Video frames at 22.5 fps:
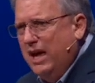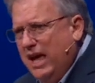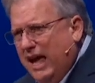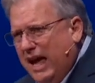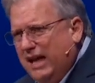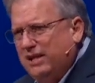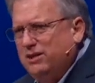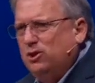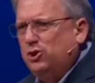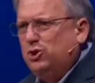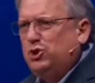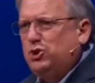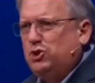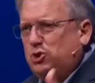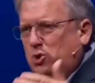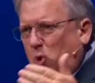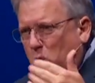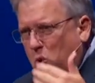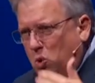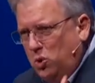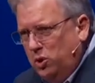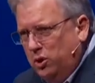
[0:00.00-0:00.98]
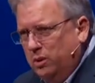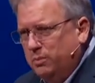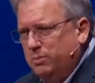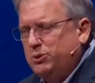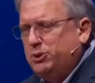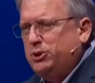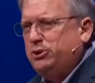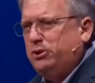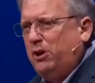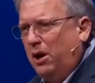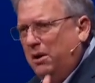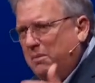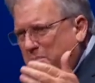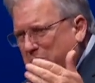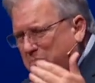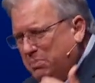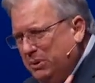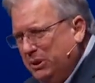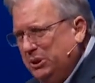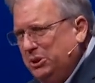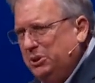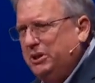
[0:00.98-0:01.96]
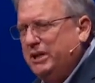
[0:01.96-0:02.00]
and the storms start
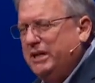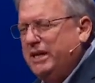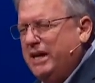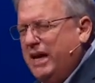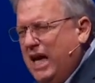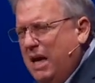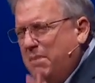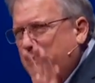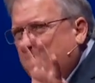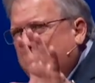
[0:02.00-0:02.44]
building up,